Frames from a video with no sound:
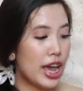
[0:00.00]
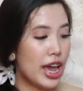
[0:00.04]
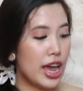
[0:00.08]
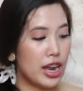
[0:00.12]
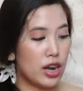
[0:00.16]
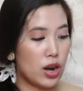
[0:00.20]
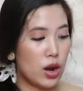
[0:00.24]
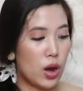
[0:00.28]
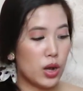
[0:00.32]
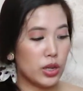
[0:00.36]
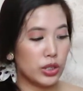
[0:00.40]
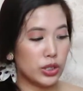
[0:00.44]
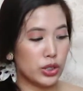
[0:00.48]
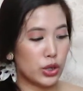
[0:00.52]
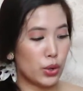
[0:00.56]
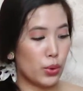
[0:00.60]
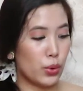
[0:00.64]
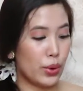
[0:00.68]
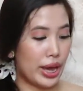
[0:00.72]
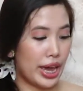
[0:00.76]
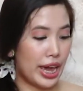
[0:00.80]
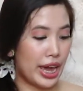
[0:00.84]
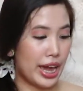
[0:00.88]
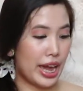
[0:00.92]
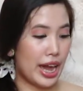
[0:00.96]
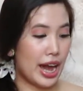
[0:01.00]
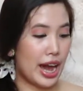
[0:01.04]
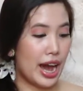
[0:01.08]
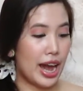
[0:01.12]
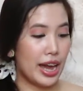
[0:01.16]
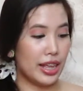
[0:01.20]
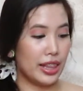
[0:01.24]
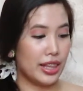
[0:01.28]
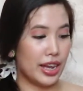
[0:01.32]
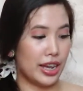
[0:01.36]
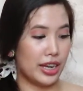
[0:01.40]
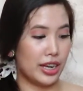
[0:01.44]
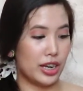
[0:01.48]
and also a
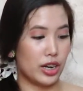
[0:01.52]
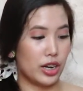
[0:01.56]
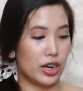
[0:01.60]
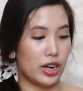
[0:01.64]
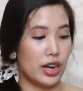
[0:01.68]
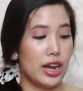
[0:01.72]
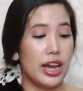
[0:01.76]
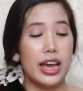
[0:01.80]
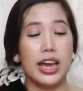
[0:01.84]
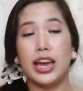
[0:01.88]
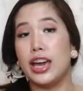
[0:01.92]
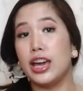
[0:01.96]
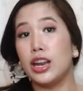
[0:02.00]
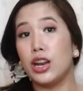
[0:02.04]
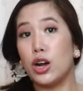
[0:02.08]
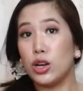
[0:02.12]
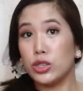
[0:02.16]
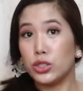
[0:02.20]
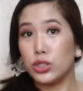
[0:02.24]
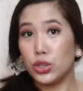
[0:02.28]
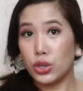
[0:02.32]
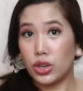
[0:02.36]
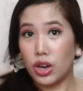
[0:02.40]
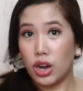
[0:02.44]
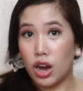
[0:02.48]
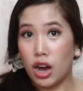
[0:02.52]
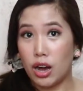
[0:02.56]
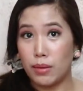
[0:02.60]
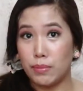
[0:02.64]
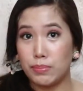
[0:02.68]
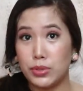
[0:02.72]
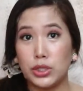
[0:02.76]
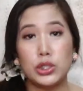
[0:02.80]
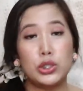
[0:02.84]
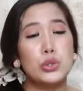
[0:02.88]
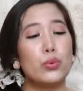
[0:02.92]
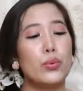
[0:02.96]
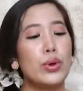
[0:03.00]
highlighter. It also
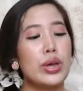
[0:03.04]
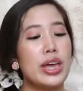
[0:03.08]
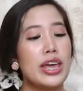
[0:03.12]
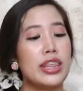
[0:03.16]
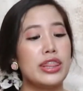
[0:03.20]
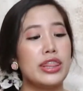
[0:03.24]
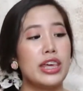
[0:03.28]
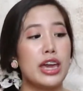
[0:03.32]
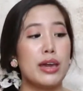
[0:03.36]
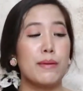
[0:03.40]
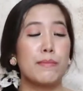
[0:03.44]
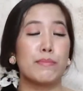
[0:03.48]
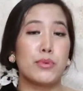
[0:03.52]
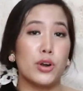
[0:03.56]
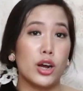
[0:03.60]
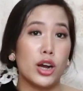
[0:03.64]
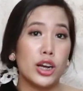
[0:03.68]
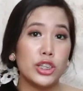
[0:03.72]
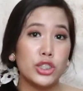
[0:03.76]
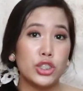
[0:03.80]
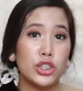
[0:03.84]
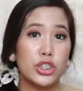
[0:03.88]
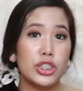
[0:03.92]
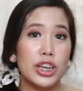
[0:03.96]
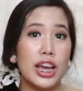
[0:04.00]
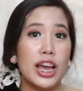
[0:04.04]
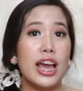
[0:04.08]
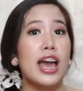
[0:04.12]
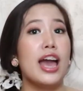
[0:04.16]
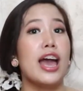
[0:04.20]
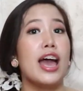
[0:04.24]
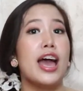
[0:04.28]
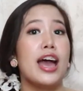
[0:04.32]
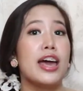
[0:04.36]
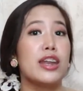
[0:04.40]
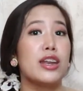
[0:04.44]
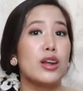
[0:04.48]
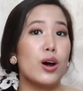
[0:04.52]
comes with a brush
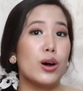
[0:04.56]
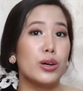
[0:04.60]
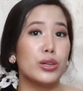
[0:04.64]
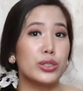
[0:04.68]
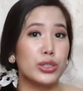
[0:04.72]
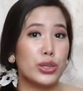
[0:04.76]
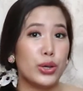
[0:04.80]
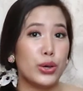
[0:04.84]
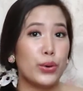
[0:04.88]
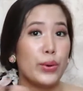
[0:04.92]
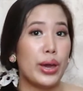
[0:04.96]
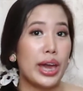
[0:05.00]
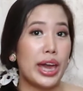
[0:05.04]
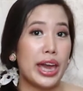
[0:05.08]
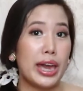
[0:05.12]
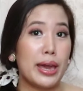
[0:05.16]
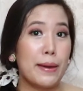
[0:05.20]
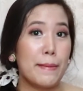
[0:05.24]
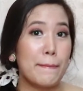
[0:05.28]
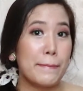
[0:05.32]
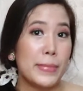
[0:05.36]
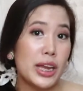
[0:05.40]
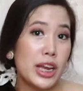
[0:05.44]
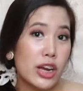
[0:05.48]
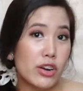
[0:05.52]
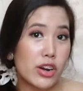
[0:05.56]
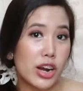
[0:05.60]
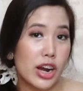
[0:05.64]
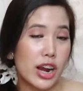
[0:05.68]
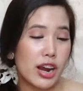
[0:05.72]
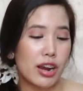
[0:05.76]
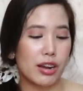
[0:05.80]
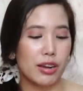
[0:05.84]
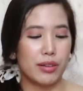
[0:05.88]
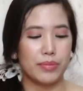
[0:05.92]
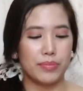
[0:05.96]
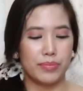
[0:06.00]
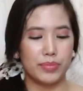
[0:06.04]
and also a
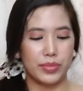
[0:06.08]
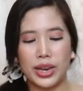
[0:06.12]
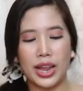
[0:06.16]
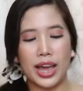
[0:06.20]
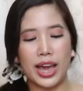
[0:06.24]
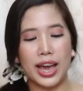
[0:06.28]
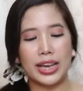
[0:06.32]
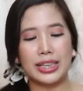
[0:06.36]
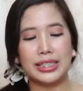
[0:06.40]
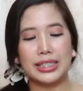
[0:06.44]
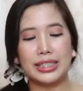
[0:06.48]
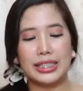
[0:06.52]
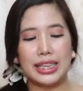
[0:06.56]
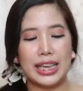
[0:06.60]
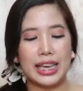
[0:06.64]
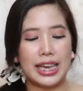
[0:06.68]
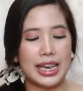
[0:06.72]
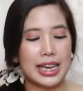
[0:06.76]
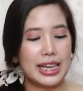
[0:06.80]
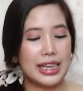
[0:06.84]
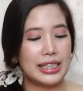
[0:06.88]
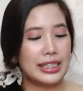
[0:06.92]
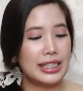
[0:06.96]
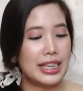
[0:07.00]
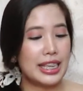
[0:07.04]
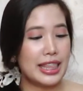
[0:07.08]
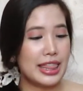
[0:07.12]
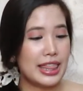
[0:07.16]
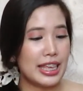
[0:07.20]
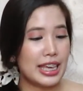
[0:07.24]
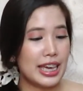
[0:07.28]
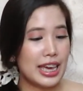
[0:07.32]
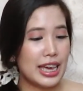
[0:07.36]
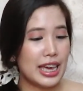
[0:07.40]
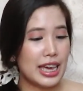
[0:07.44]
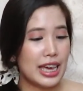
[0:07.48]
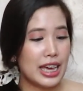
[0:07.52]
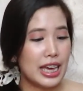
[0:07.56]
mirror. Next is
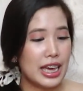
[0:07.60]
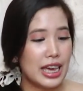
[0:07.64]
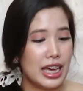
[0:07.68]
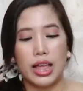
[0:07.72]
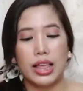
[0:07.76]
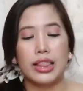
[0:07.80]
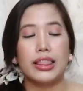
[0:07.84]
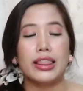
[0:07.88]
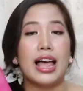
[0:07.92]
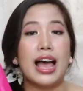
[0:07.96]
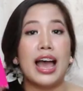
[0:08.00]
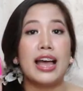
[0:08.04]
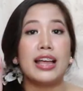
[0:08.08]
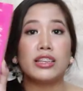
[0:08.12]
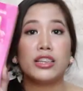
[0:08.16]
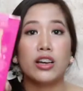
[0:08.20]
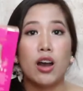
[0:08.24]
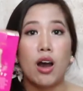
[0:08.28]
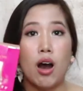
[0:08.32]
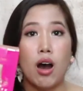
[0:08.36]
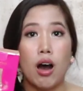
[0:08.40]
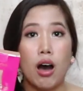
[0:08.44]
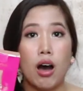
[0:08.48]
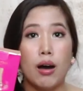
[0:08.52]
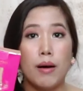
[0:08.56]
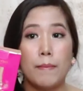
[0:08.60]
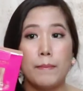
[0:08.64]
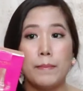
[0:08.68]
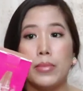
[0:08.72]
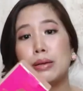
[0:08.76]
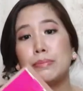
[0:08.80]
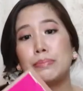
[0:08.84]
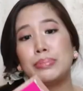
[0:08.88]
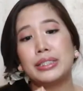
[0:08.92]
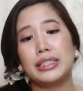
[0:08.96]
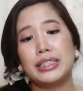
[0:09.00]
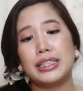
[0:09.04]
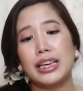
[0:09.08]
the Lancome
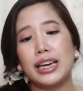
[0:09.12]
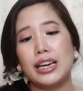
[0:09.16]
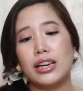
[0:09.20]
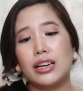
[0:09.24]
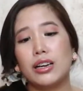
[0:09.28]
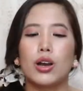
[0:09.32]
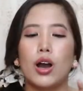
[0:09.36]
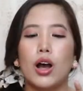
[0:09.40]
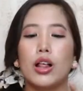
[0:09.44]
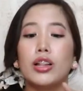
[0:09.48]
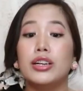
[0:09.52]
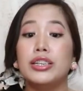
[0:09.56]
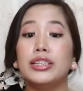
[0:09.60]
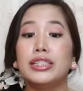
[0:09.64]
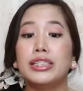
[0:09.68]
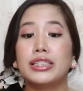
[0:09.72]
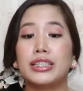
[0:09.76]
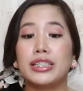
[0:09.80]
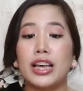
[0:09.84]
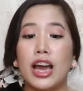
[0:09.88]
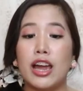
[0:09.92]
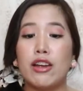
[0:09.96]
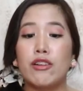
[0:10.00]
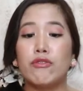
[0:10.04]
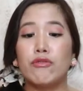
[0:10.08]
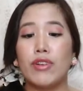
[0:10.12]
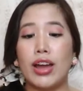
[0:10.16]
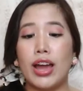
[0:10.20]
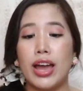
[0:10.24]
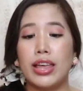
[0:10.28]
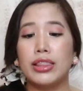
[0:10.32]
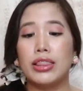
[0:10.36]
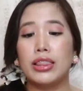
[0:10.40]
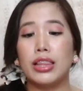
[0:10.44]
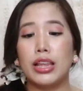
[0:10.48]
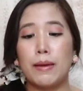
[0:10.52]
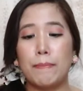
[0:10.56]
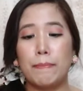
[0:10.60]
lipstick, color design
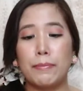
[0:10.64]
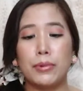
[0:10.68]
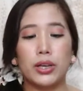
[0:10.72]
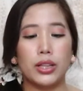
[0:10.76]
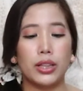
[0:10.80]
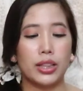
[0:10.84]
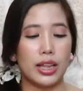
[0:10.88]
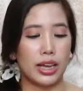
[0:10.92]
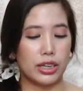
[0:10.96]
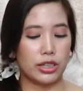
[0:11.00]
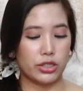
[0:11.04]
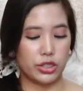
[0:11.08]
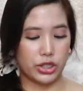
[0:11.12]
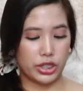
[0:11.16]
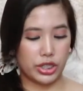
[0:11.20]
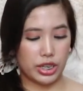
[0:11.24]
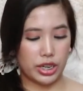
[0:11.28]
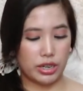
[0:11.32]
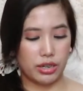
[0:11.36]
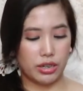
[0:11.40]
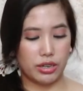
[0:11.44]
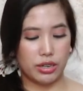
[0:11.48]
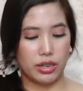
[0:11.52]
red lip collection.